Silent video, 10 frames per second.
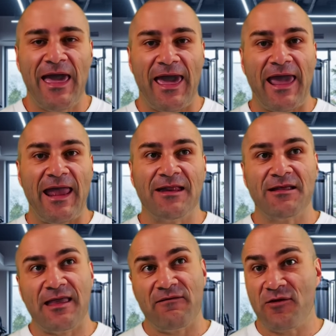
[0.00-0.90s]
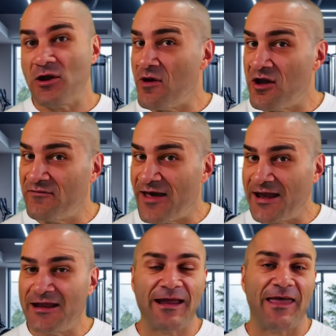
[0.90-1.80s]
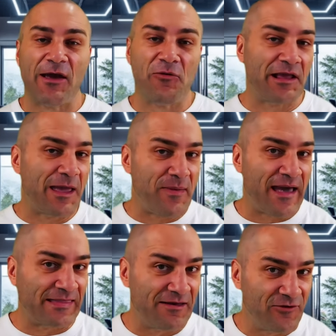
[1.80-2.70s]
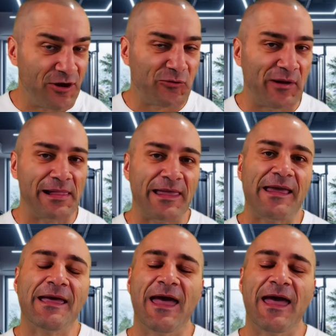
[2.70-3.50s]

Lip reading: and they're very motivated and they want to get back there very quickly.